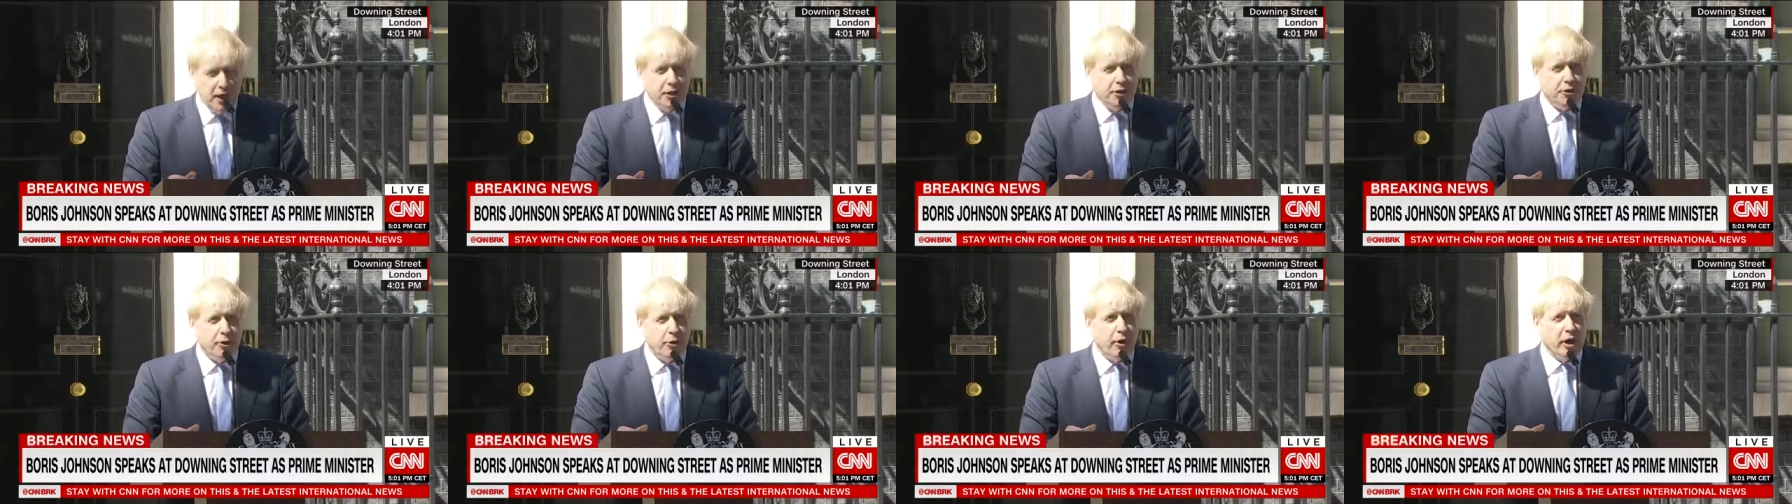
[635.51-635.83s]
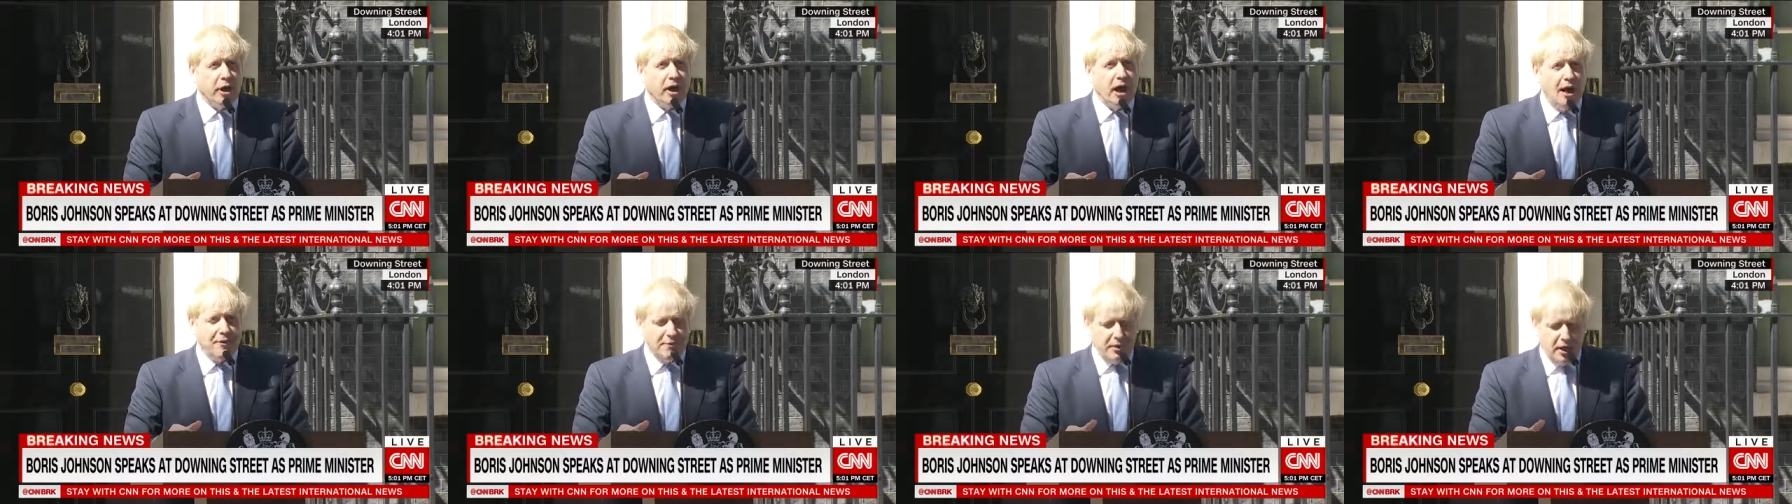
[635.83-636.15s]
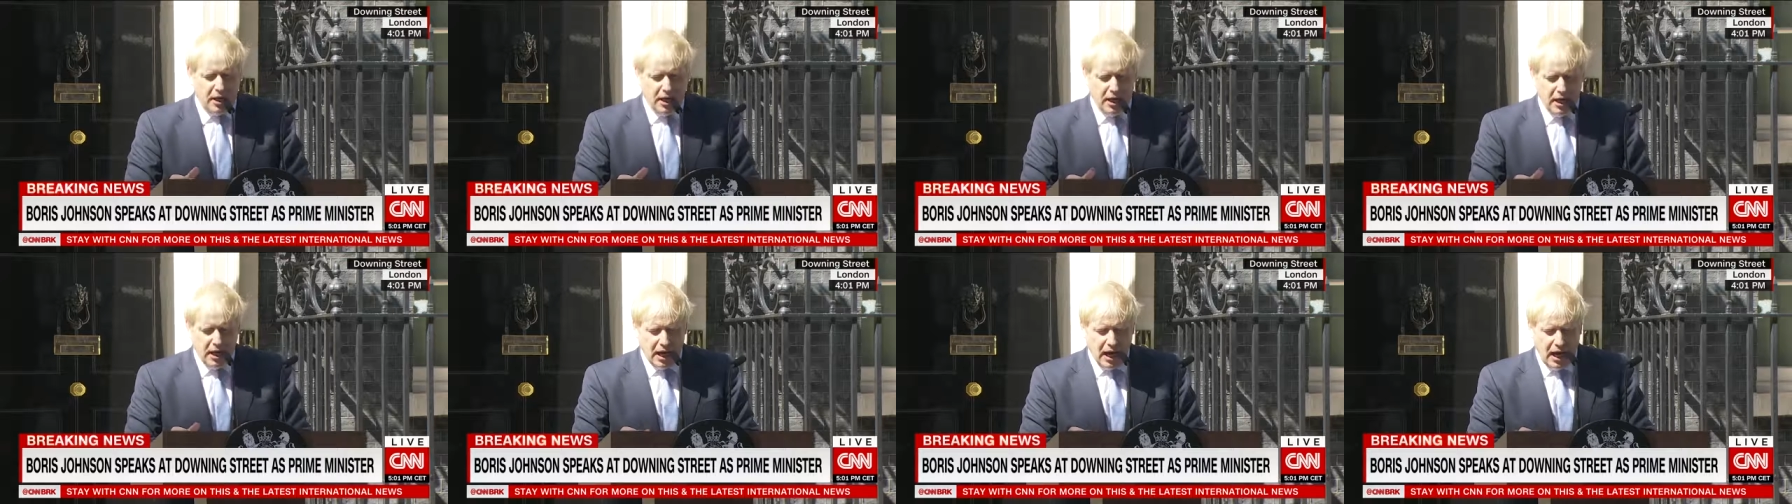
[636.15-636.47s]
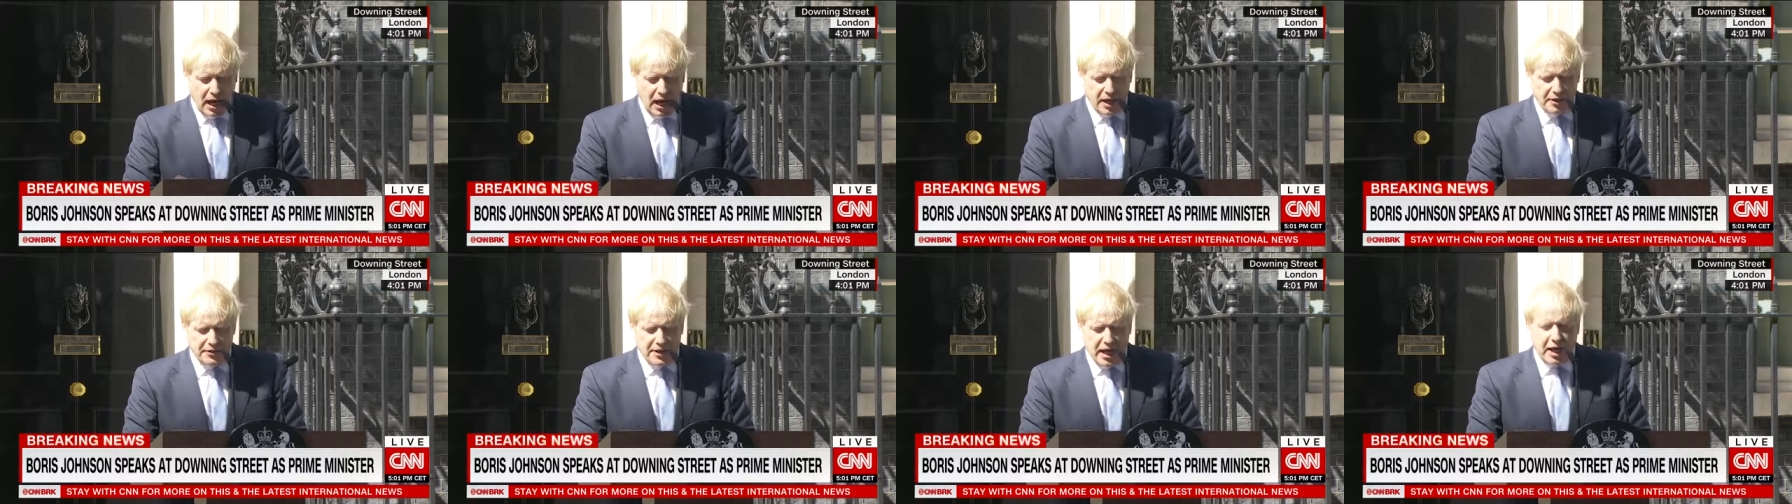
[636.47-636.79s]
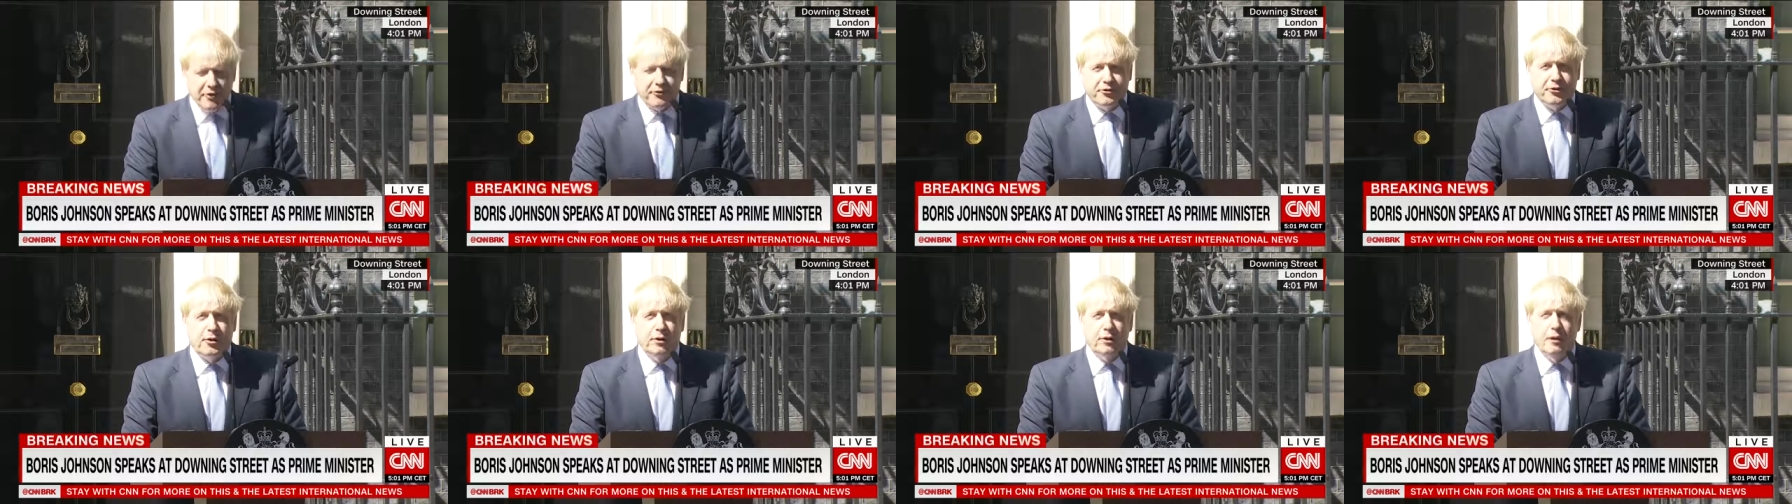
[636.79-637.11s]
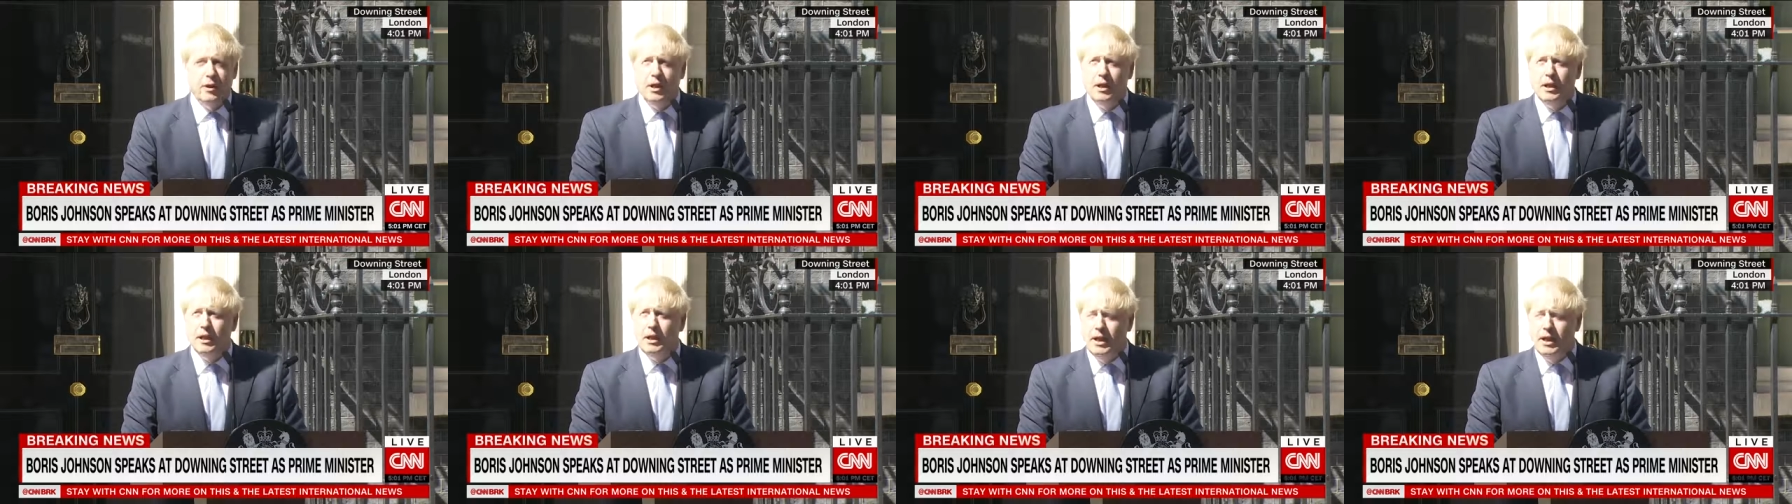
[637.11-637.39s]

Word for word: to recover our natural